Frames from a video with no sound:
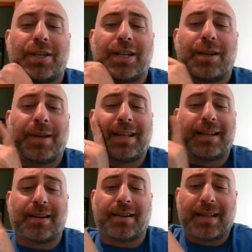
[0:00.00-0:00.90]
just to be
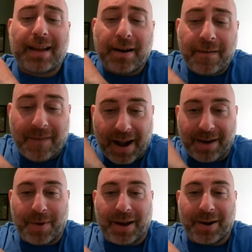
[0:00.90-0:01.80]
clear,
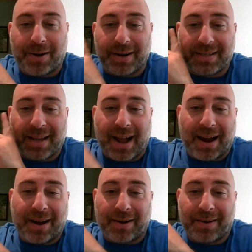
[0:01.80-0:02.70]
clarified butter is a
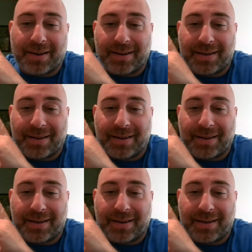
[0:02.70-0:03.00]
higher